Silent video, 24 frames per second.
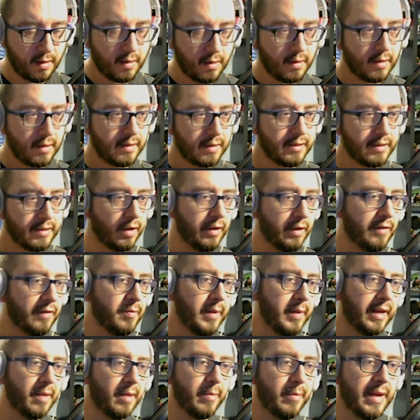So if
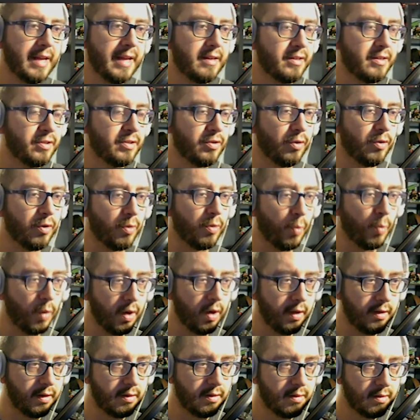my command is door
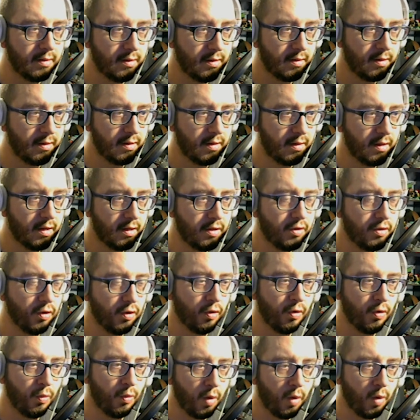1,
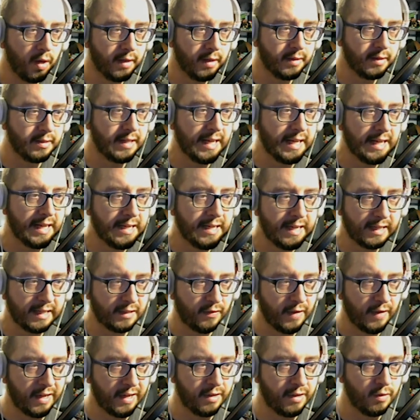door 1's index
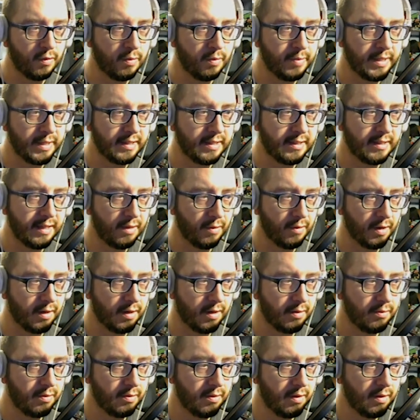value would be 0.